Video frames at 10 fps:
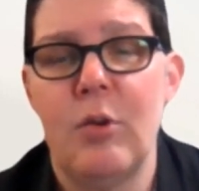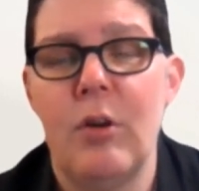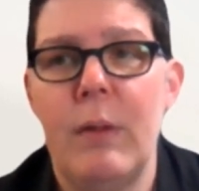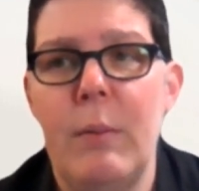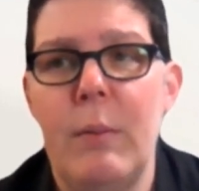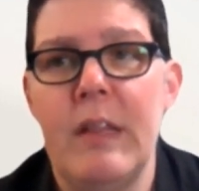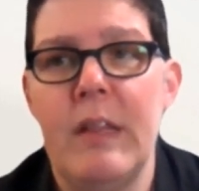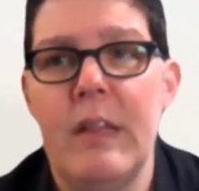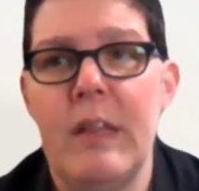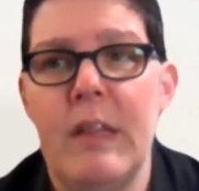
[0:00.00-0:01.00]
or maybe they
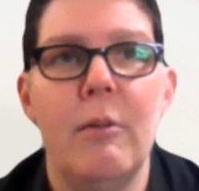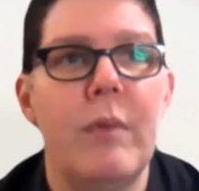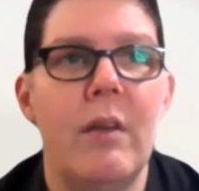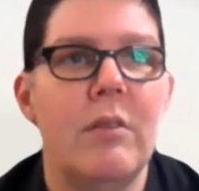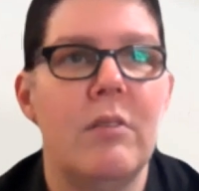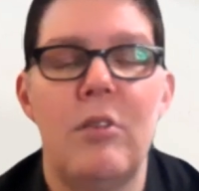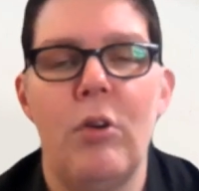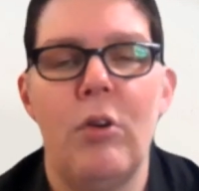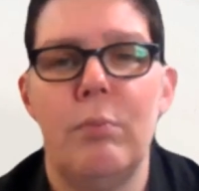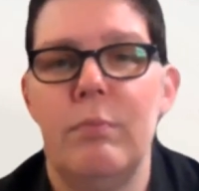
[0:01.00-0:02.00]
had a
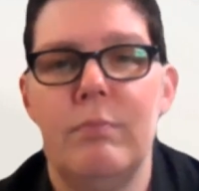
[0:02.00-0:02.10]
stoner